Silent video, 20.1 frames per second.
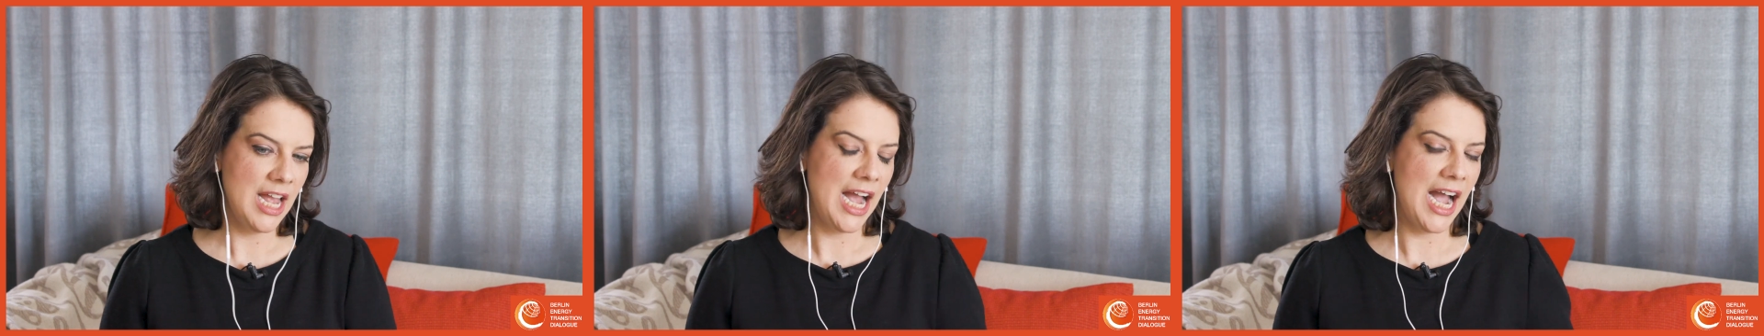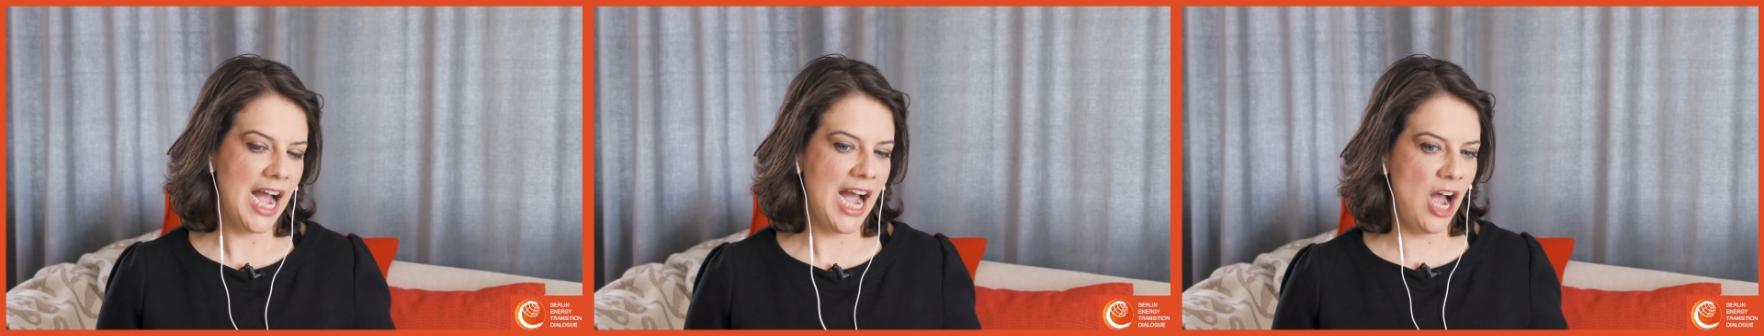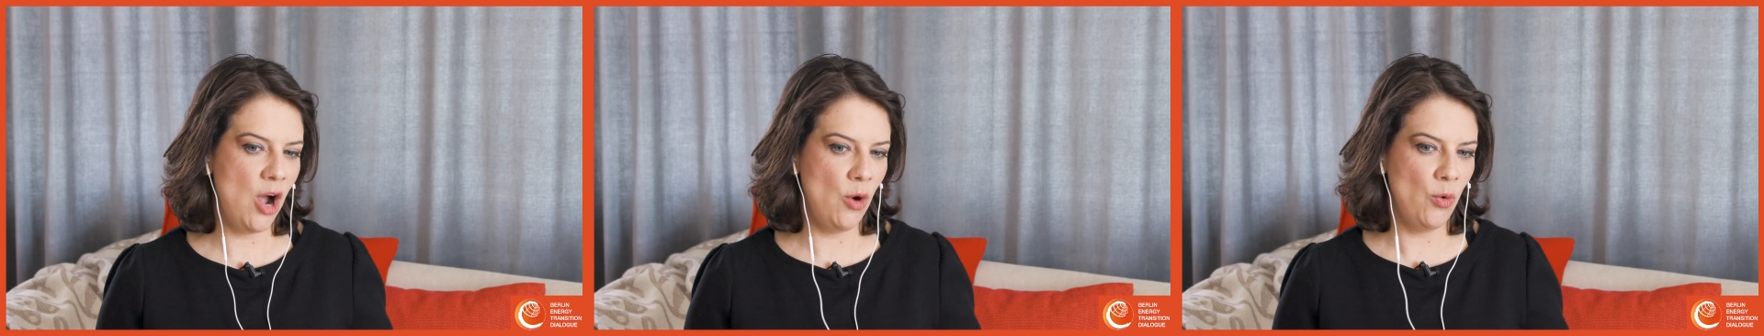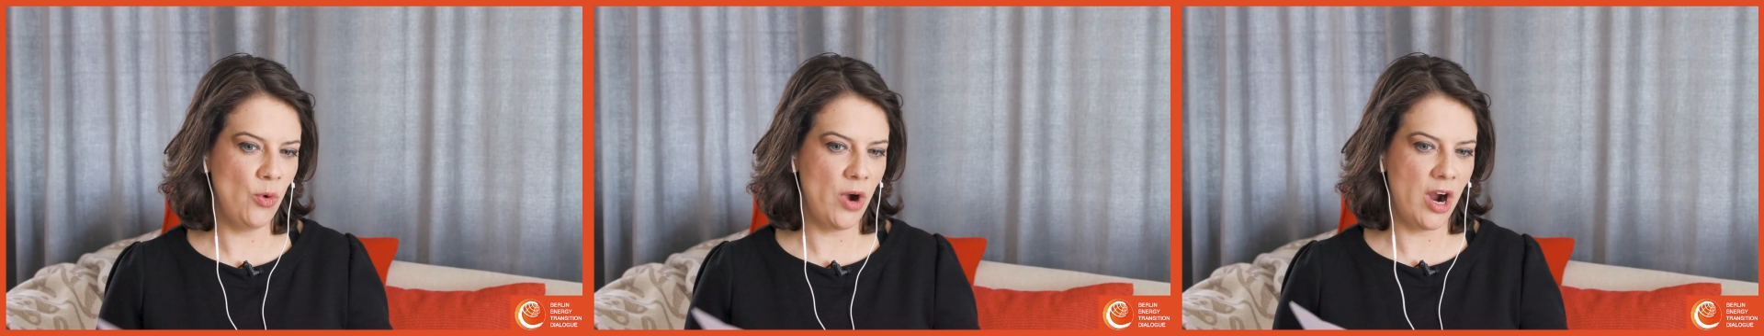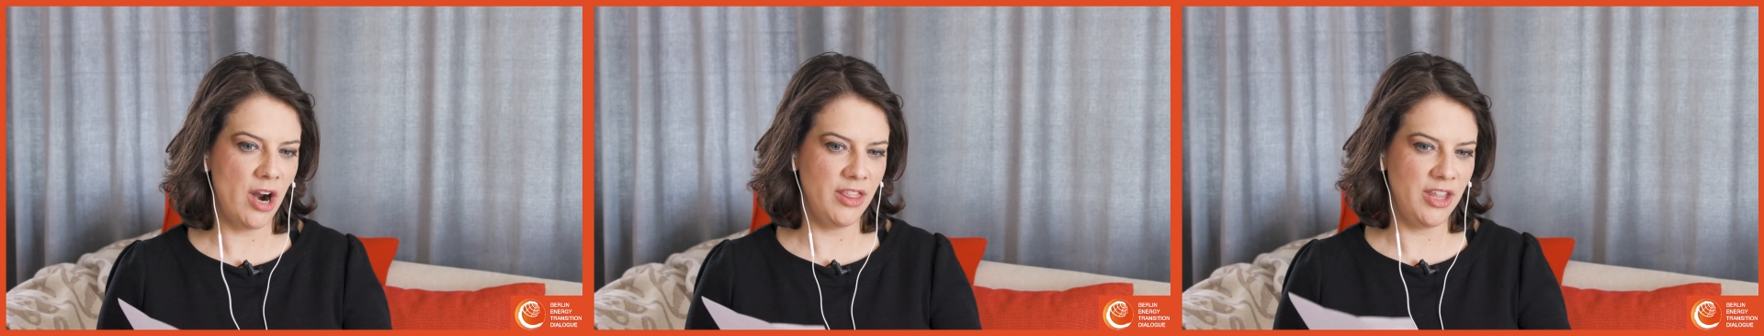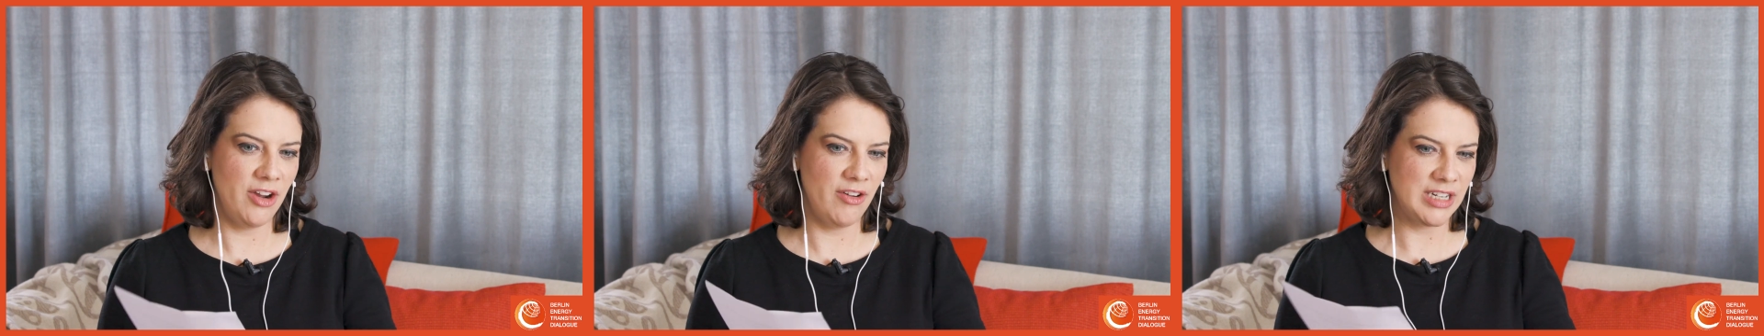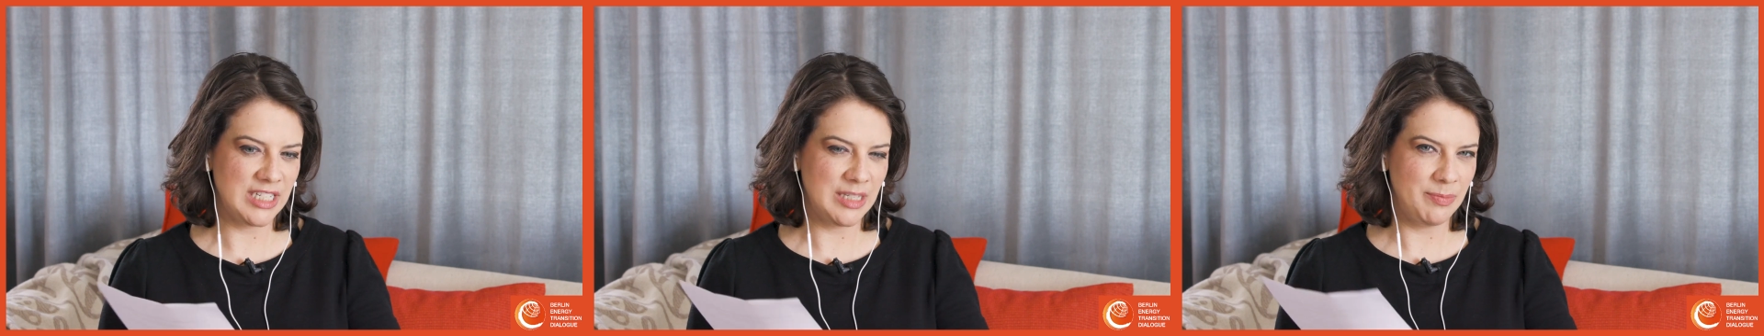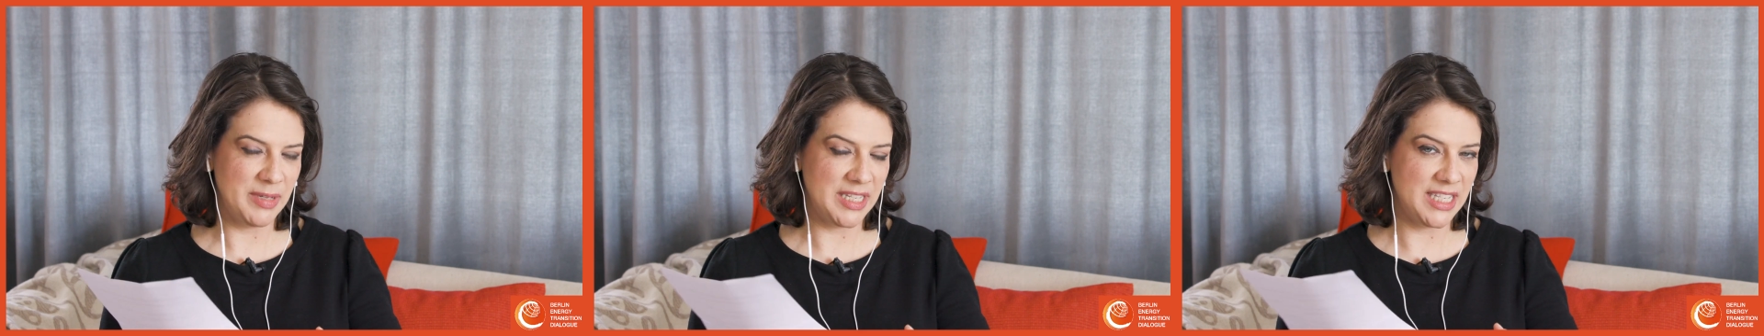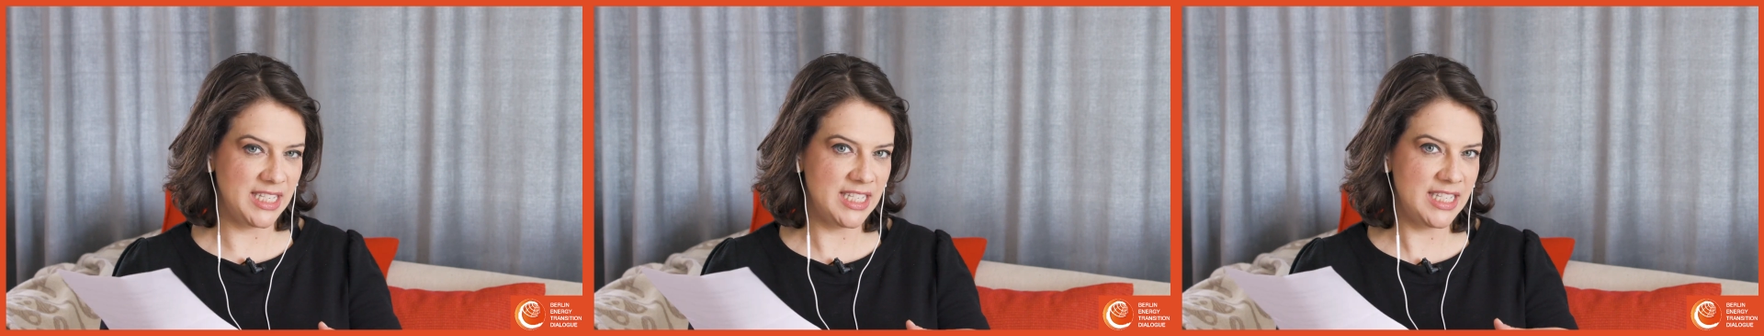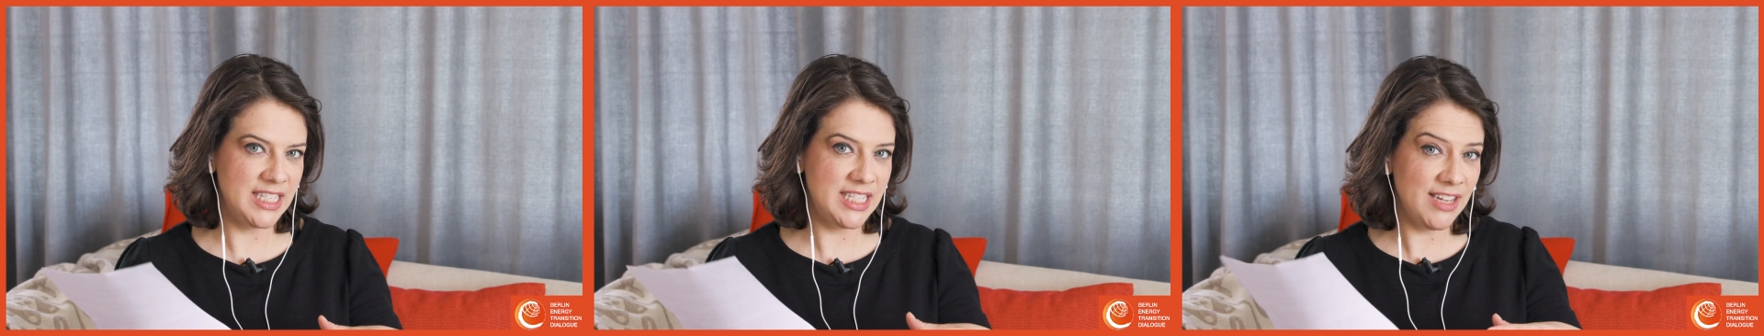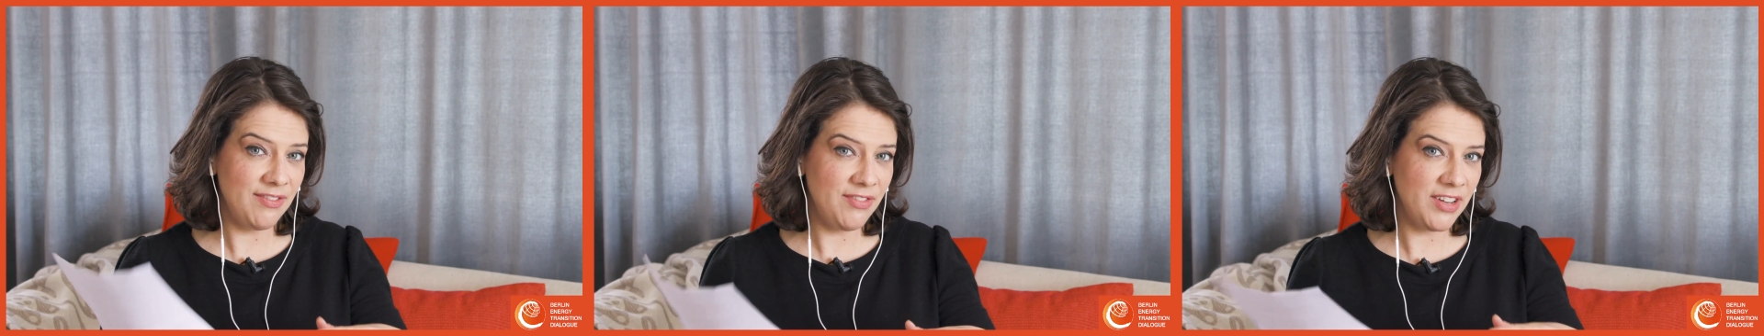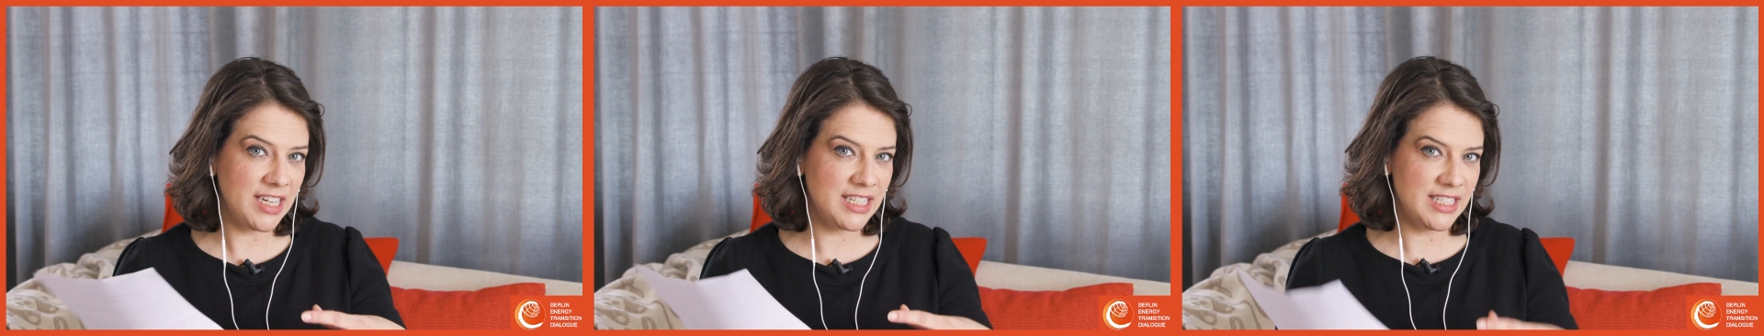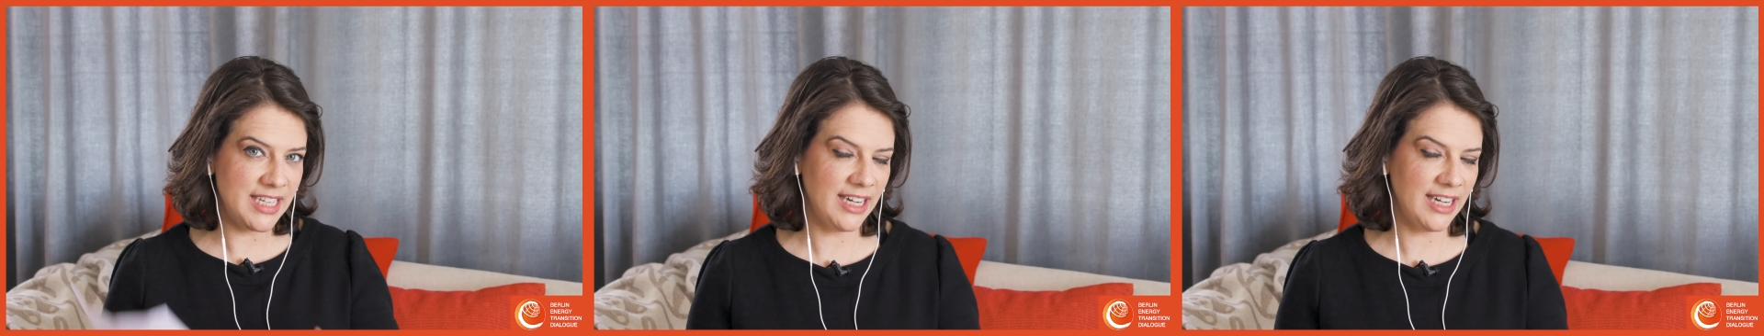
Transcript: How are there specific